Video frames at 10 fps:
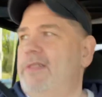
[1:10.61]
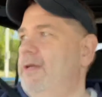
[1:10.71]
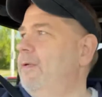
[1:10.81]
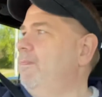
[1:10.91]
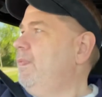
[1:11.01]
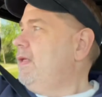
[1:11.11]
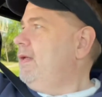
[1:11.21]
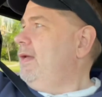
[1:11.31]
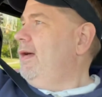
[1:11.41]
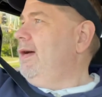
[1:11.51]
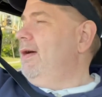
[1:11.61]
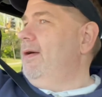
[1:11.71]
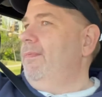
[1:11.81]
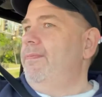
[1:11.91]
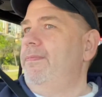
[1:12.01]
So,
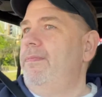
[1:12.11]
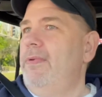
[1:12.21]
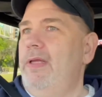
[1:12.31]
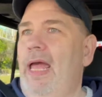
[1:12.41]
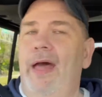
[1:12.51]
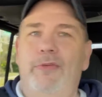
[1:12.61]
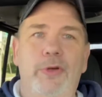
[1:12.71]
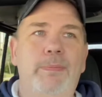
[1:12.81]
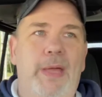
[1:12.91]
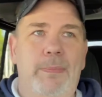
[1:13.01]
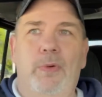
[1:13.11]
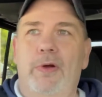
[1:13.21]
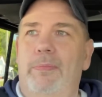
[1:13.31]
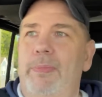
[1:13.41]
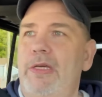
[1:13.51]
um, have good
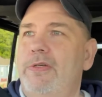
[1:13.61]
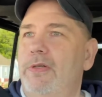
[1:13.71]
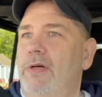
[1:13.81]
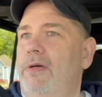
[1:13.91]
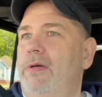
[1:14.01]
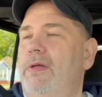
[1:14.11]
paperwork. Make sure